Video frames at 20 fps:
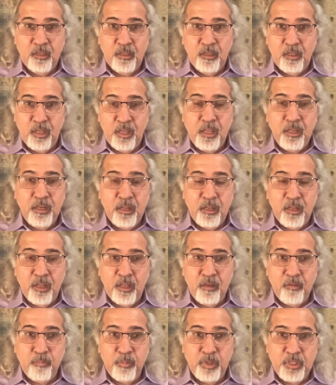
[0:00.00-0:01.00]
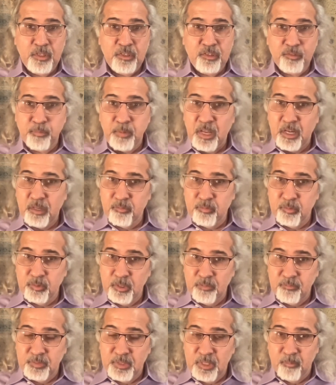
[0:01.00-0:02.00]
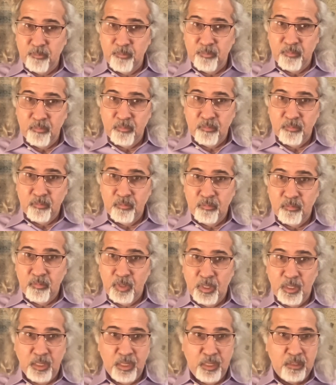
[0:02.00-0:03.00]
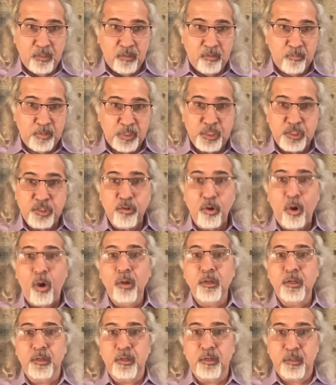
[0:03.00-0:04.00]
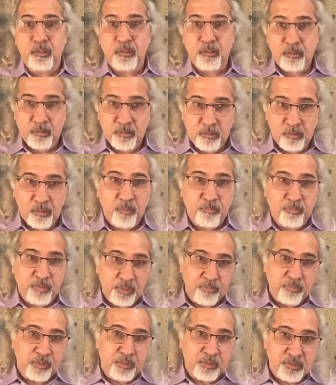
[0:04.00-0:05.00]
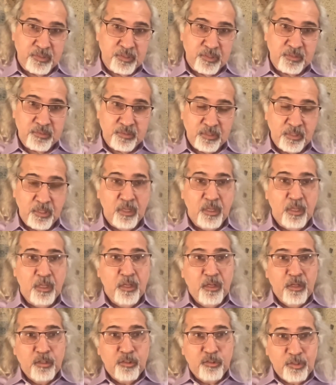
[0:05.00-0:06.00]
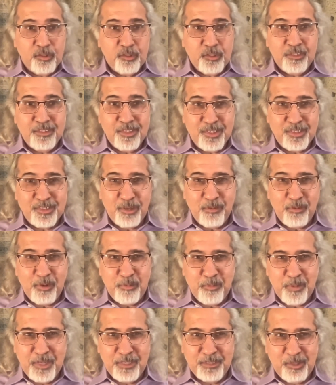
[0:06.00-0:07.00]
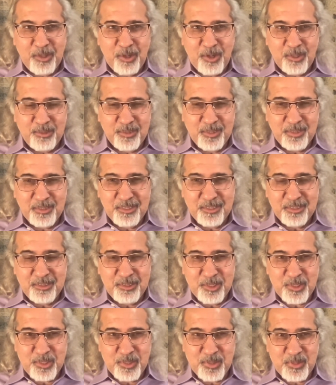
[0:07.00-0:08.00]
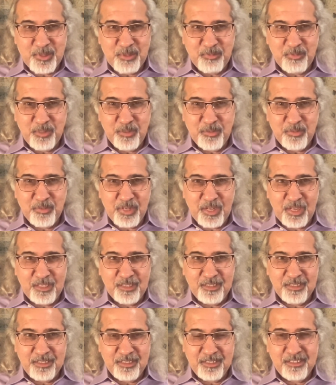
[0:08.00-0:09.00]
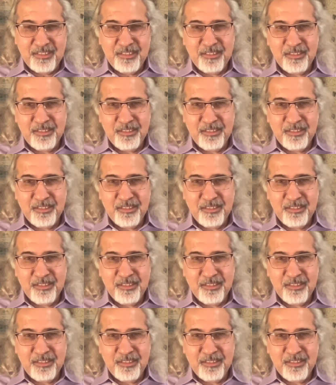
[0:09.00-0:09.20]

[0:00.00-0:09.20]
and and be respectful of them and be tolerant of differences so these are some of my thoughts on this issue of neutrality